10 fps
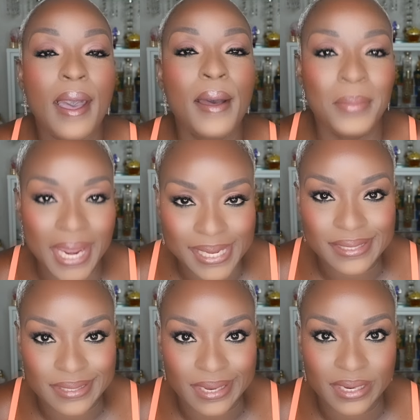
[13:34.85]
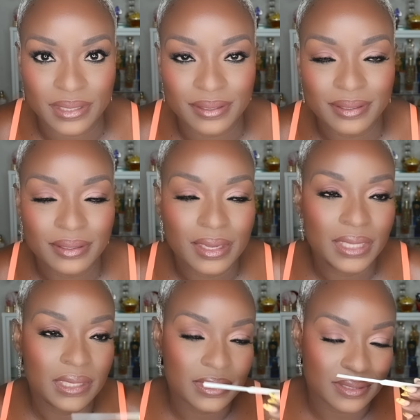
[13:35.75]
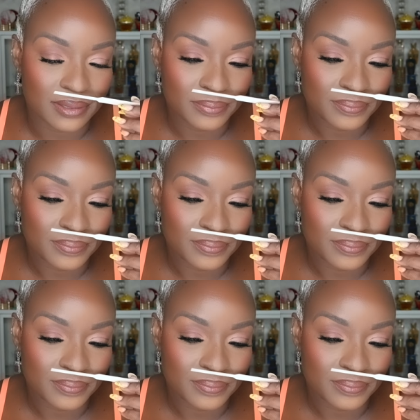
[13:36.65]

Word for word: amazing. Listen,